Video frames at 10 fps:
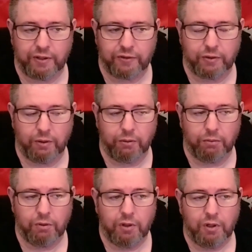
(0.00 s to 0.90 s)
And
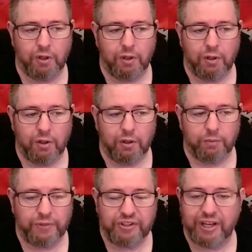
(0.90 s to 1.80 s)
so
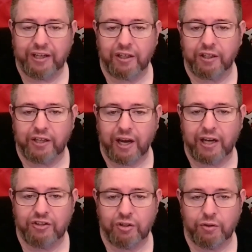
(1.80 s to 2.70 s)
be taking a
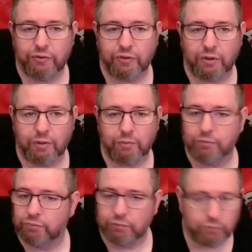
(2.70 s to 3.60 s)
kaiju
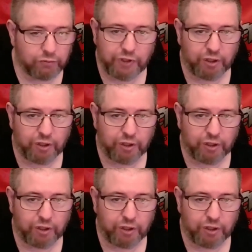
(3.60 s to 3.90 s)
from,